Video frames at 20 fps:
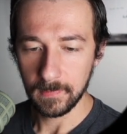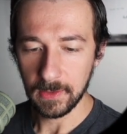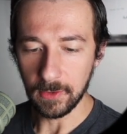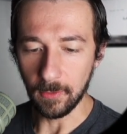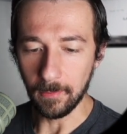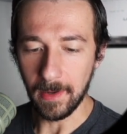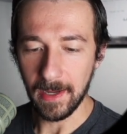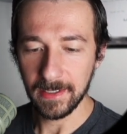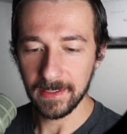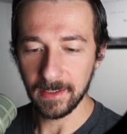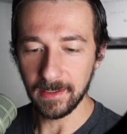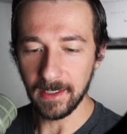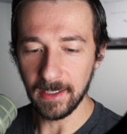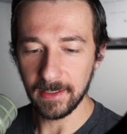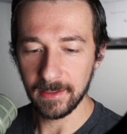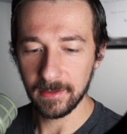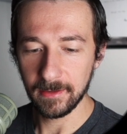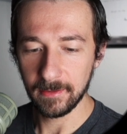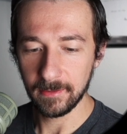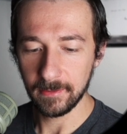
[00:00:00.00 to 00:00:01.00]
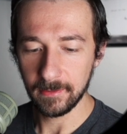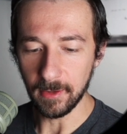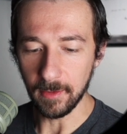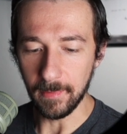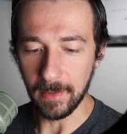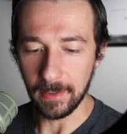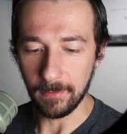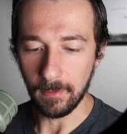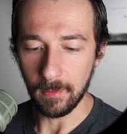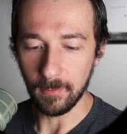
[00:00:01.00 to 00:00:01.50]
Go back again, go
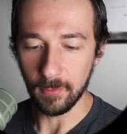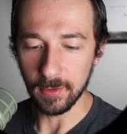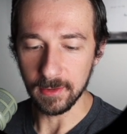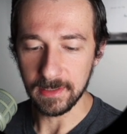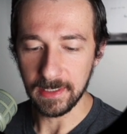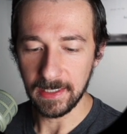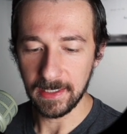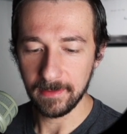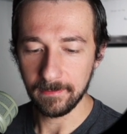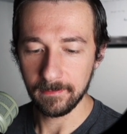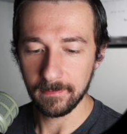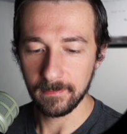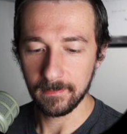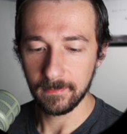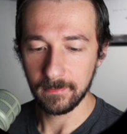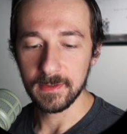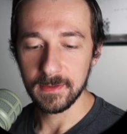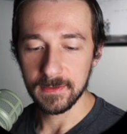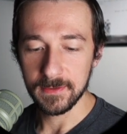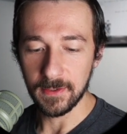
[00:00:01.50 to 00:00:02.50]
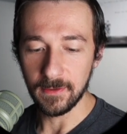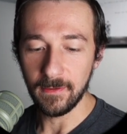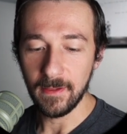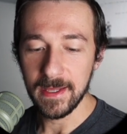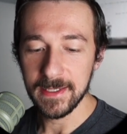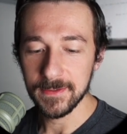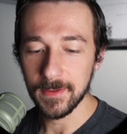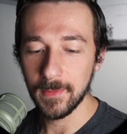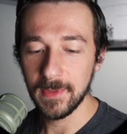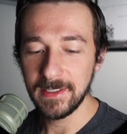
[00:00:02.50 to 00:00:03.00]
back one more time. So the
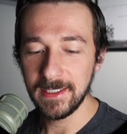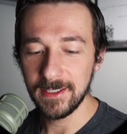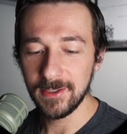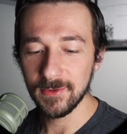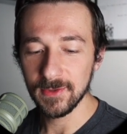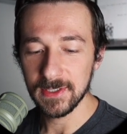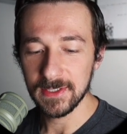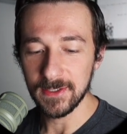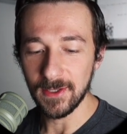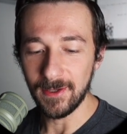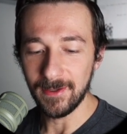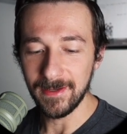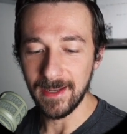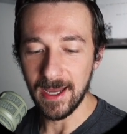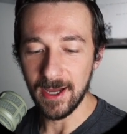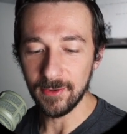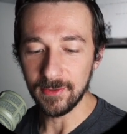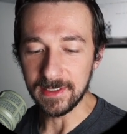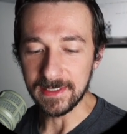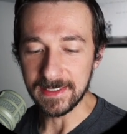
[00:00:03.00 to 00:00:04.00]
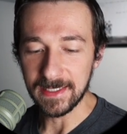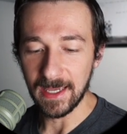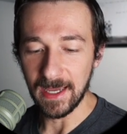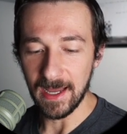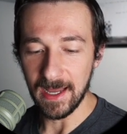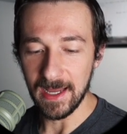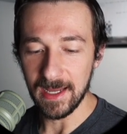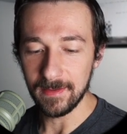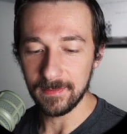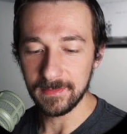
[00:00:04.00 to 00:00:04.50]
last one we need to install now is
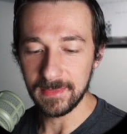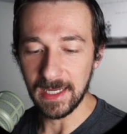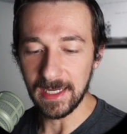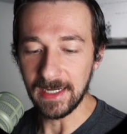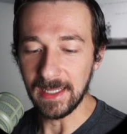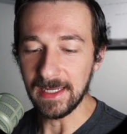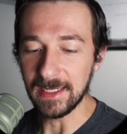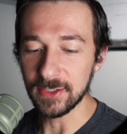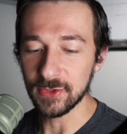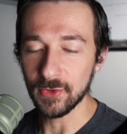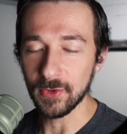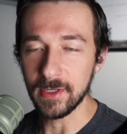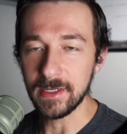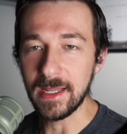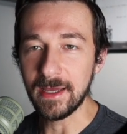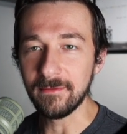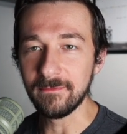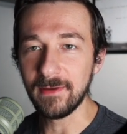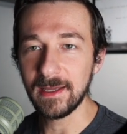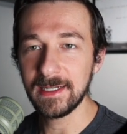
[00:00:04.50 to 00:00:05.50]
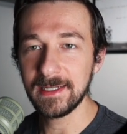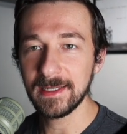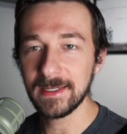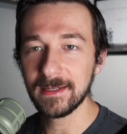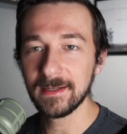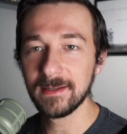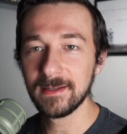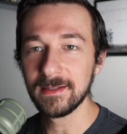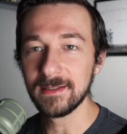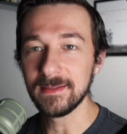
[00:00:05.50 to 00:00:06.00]

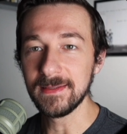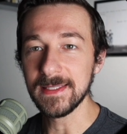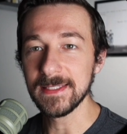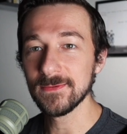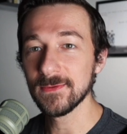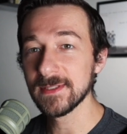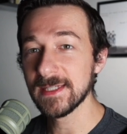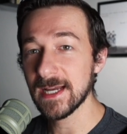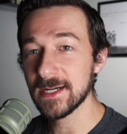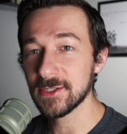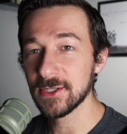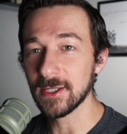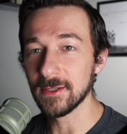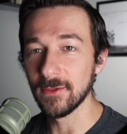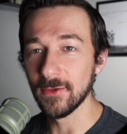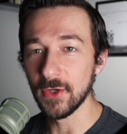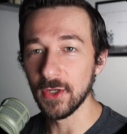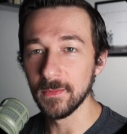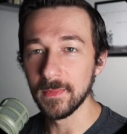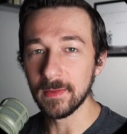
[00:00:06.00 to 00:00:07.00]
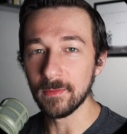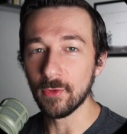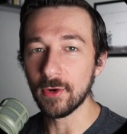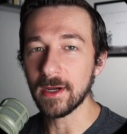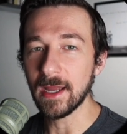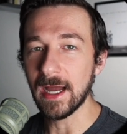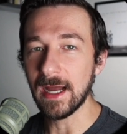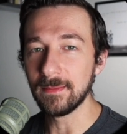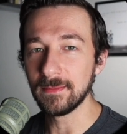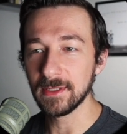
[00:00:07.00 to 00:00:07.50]
com.android.vending. This one's actually a little bit more
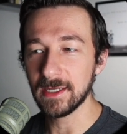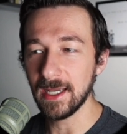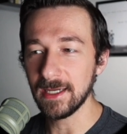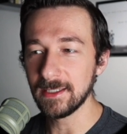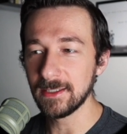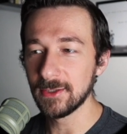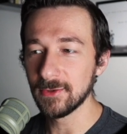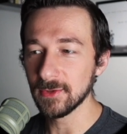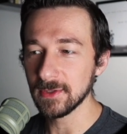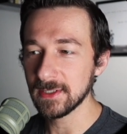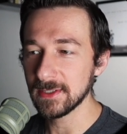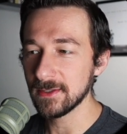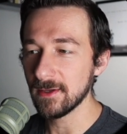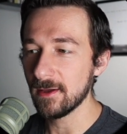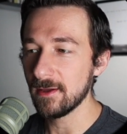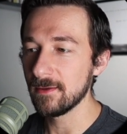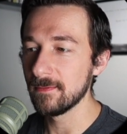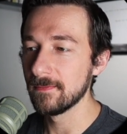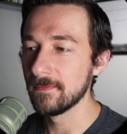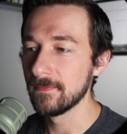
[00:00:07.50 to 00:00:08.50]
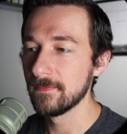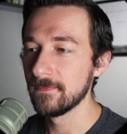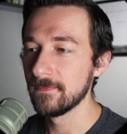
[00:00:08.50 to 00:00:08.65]
complicated to install.